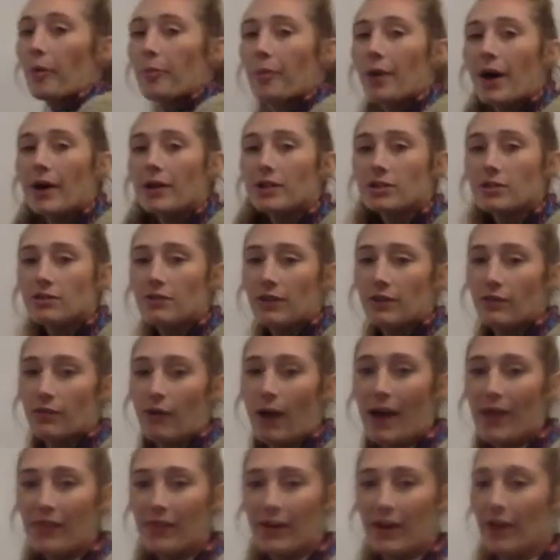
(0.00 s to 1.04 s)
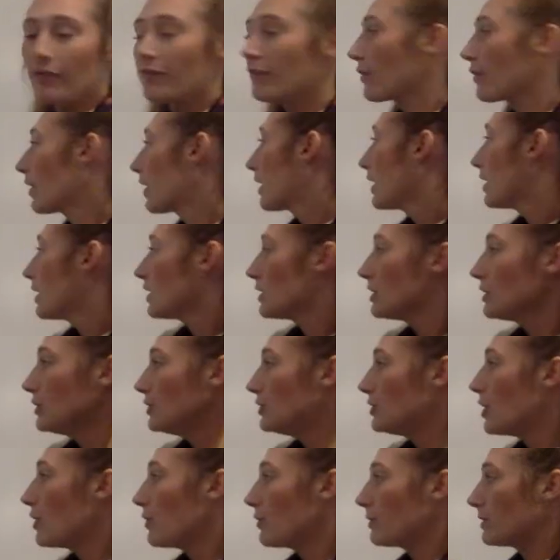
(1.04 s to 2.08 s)
apostrophe right there for
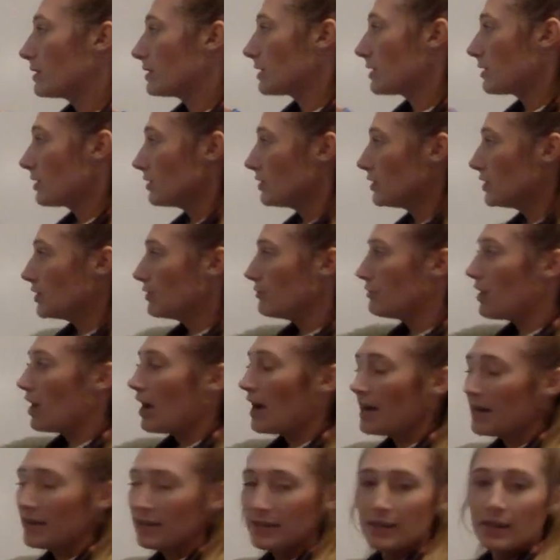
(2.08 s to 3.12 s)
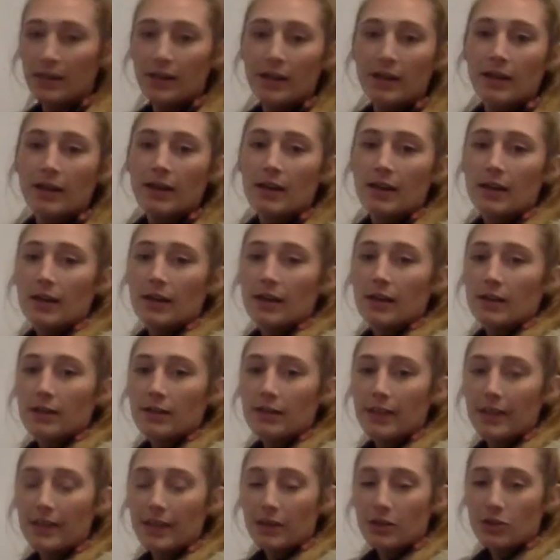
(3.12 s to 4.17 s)
don't. Do not.
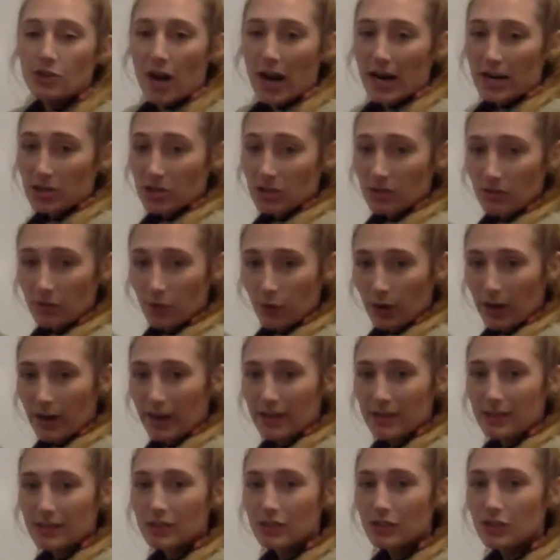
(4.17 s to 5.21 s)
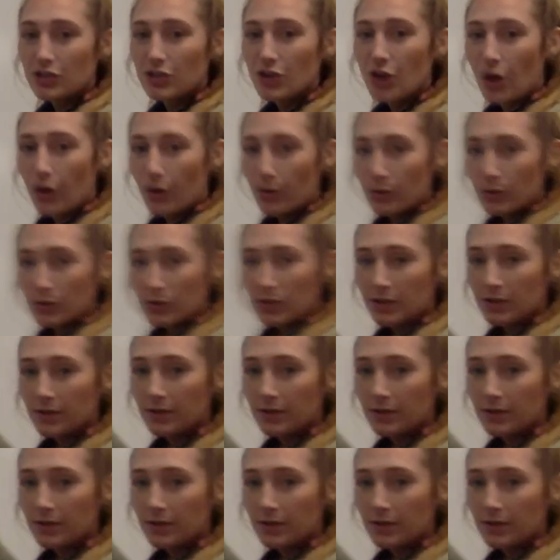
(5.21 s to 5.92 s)
The contraction for it is don't.